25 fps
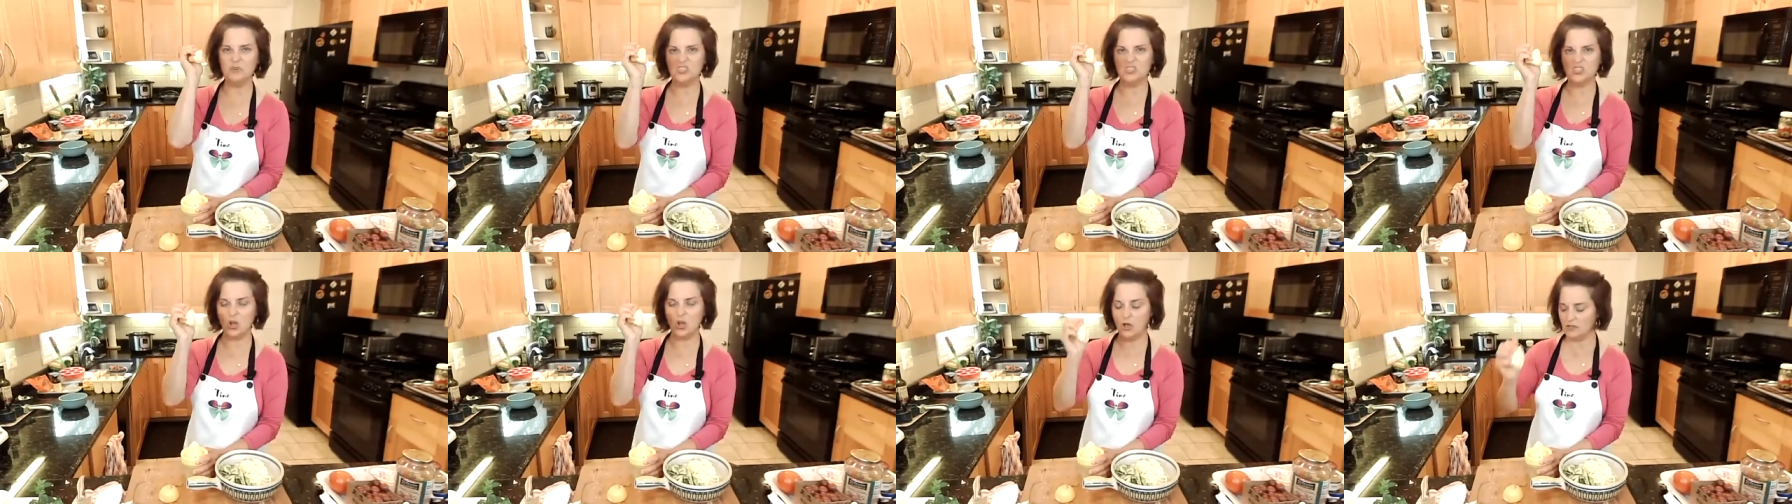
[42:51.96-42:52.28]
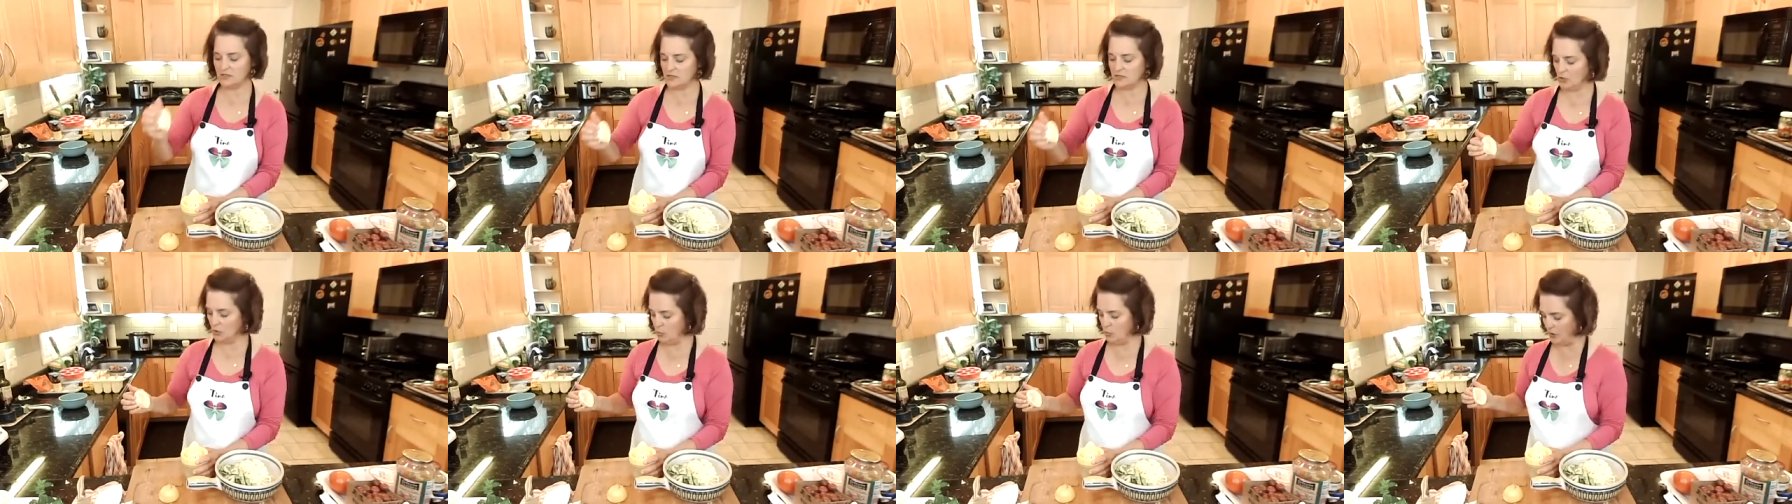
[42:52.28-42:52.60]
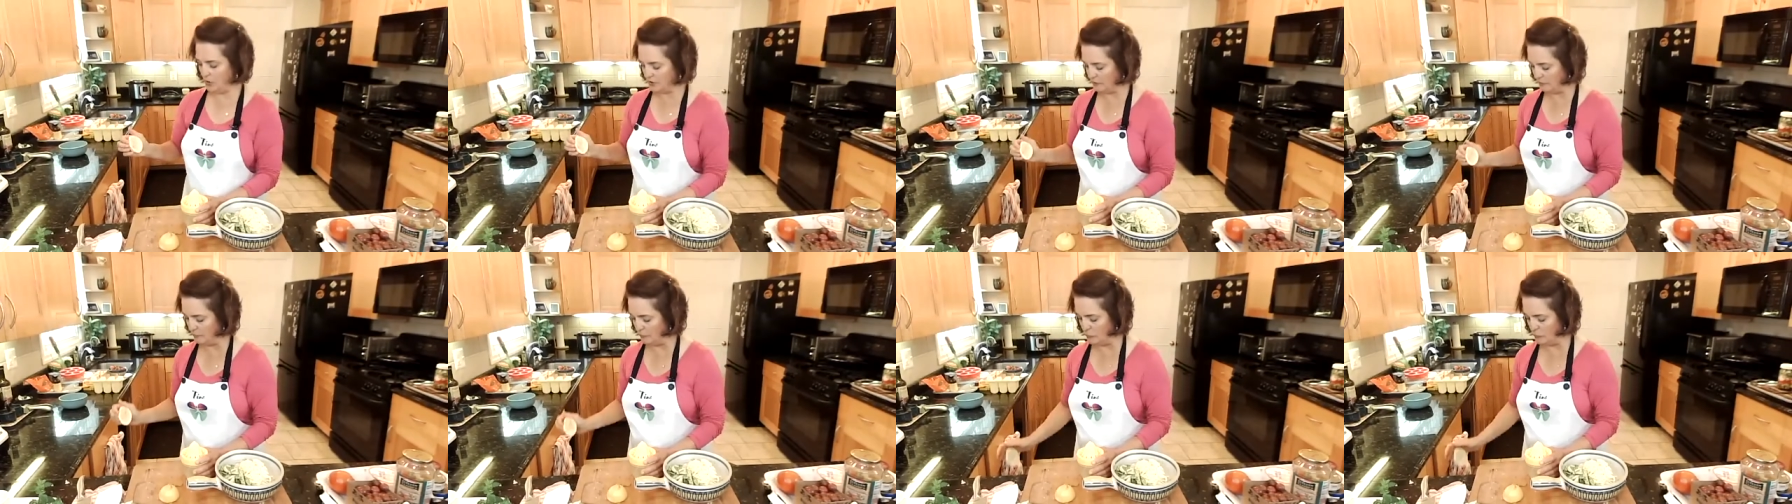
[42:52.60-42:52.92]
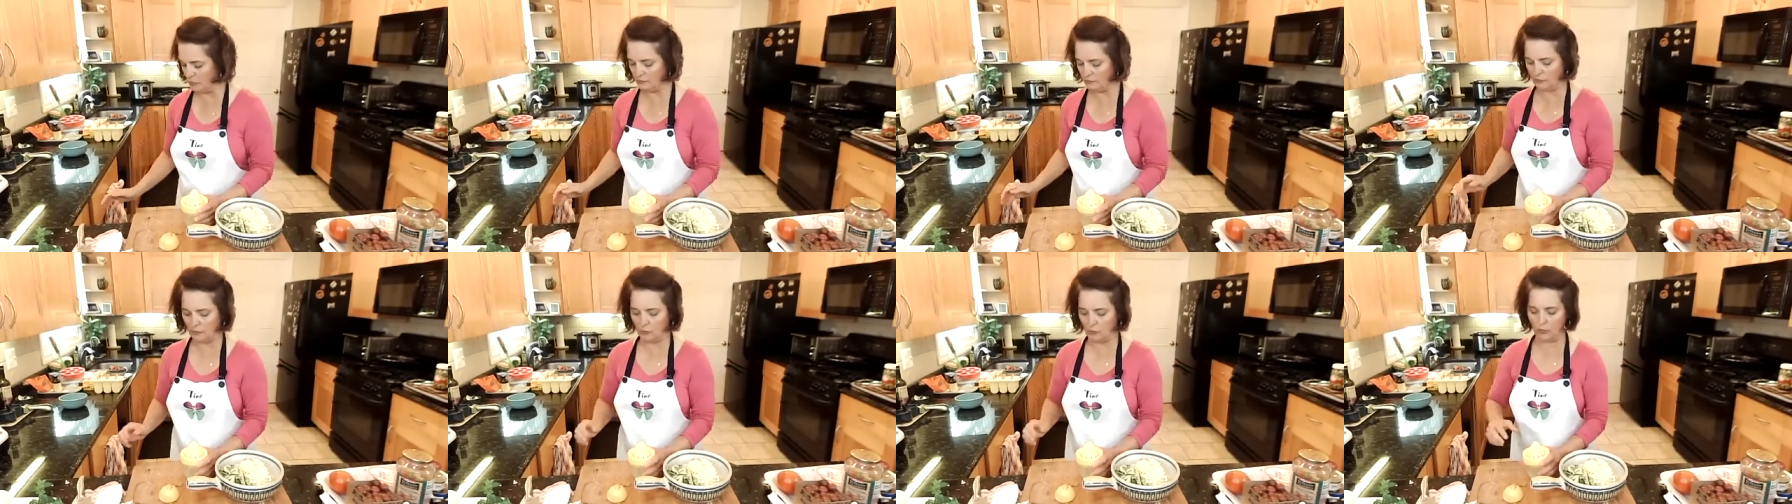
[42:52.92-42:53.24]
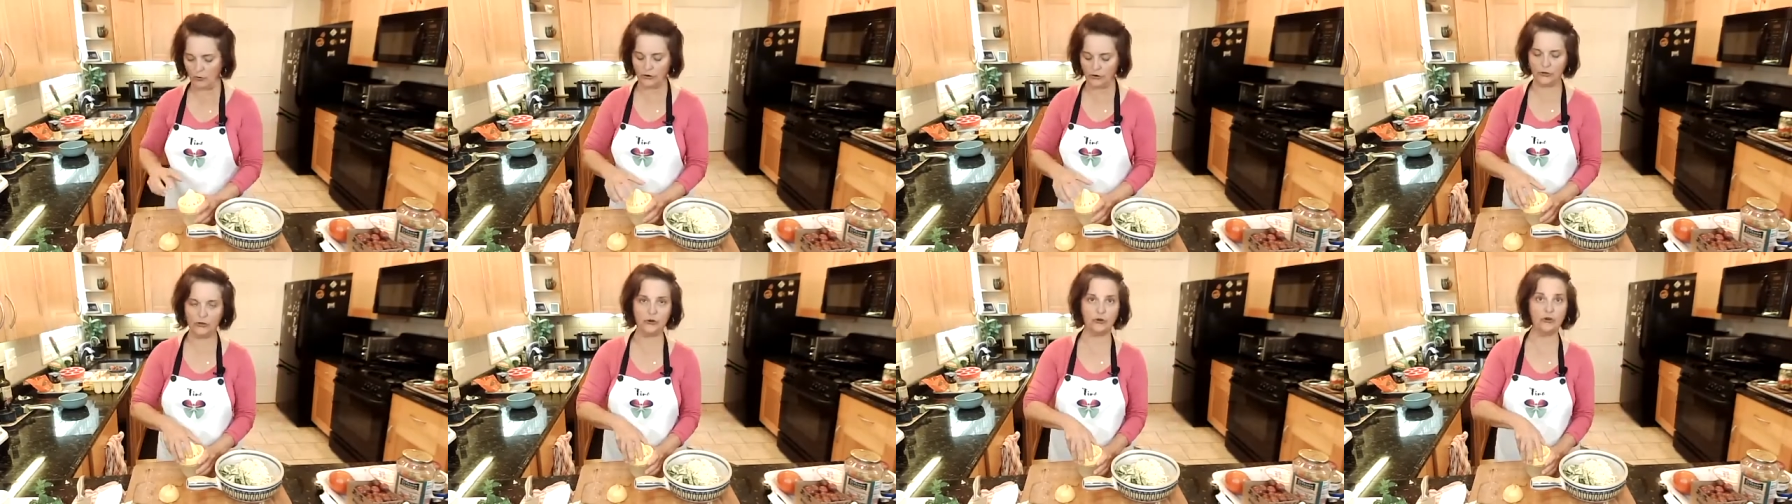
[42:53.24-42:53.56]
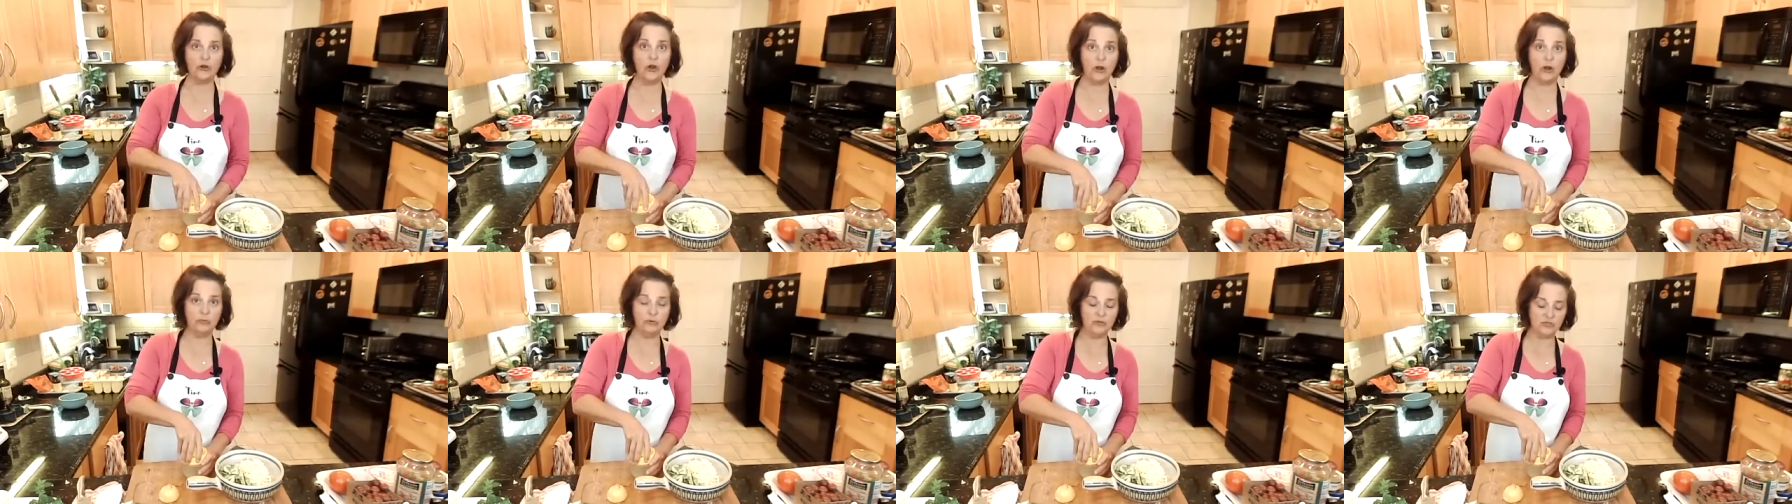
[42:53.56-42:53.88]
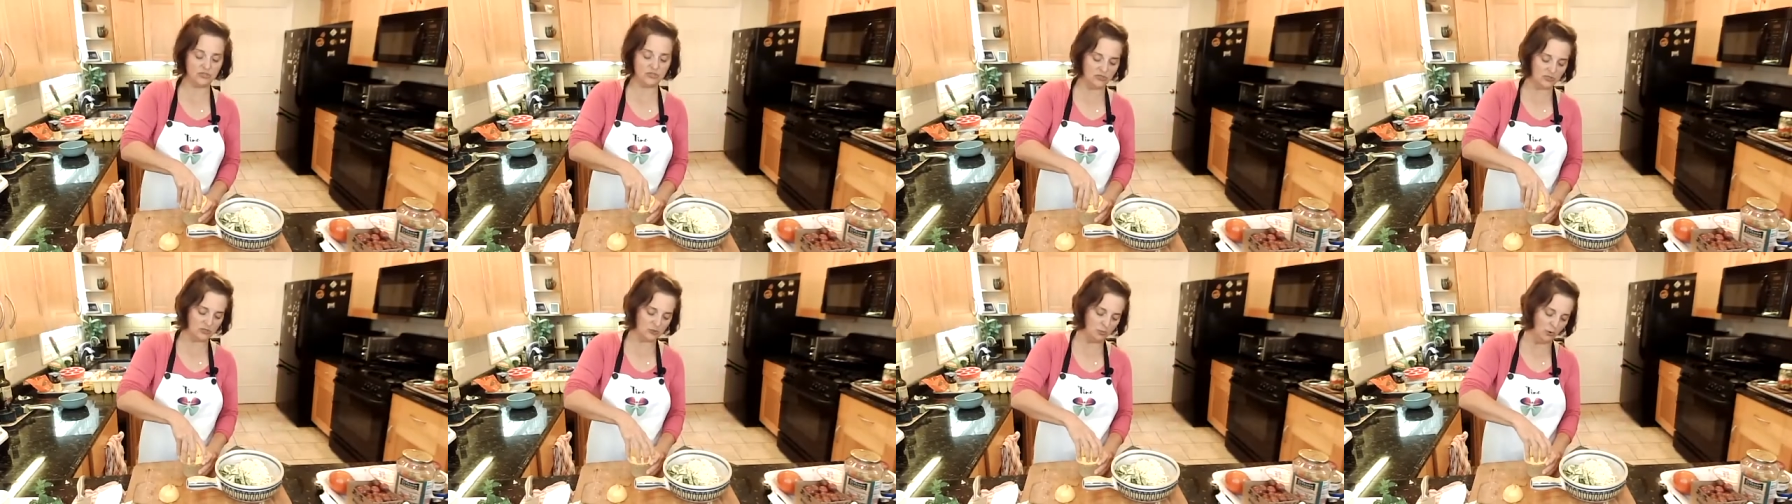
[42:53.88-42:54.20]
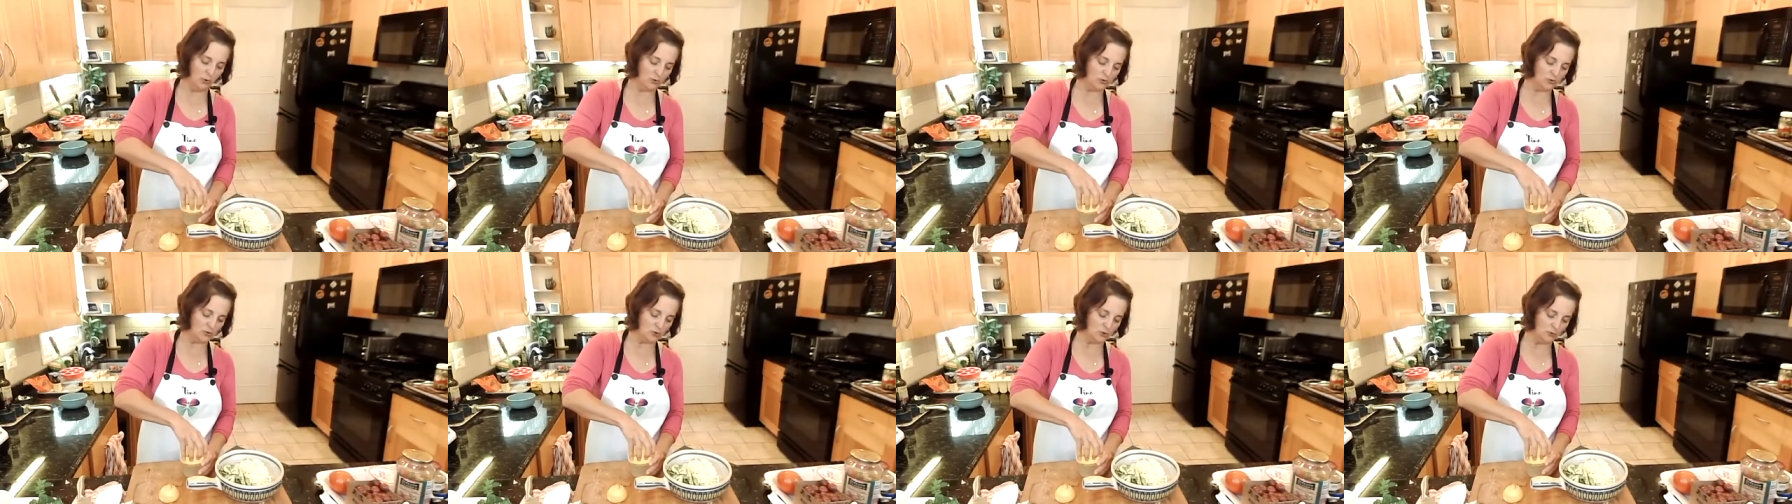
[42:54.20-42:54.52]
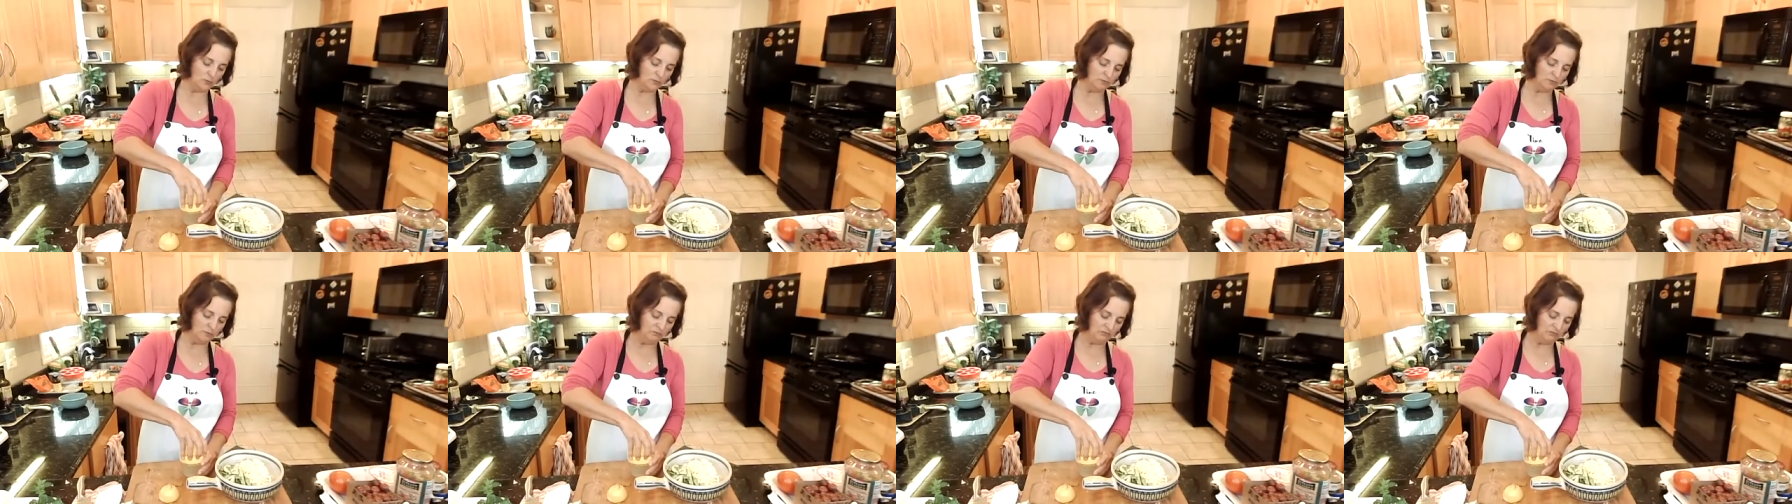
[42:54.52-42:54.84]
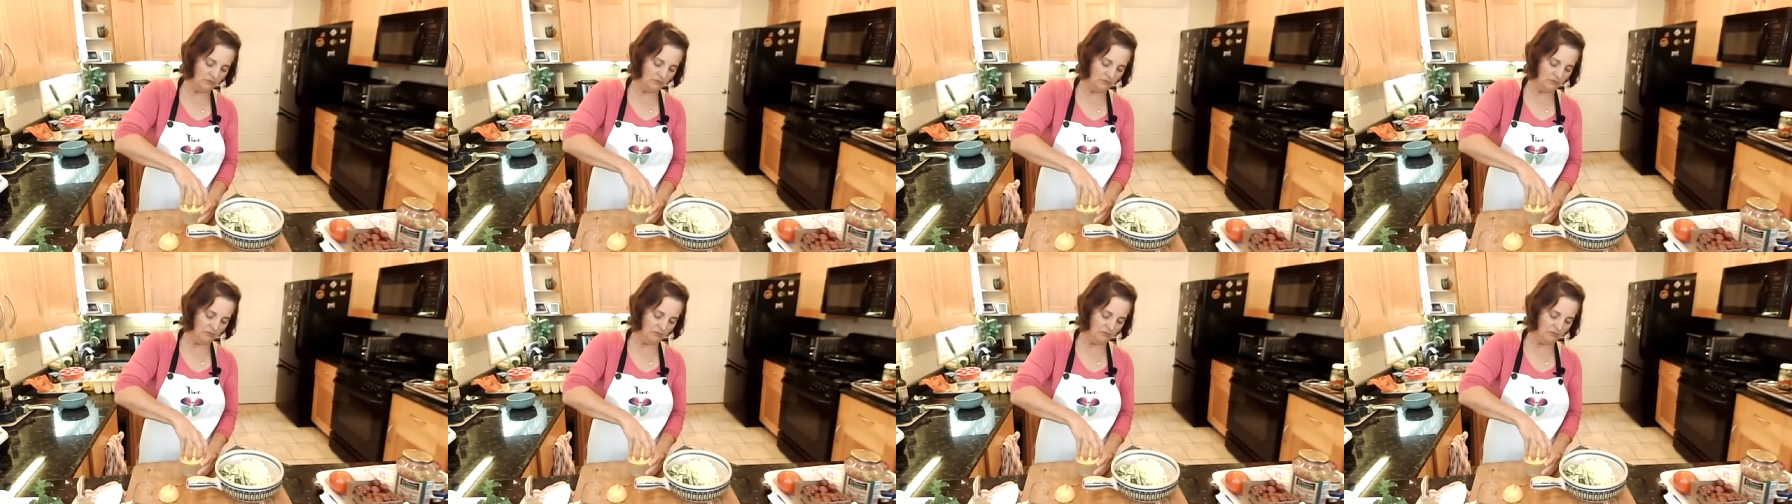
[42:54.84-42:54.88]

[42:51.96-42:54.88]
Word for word: but it's also wonderful for your garbage disposal.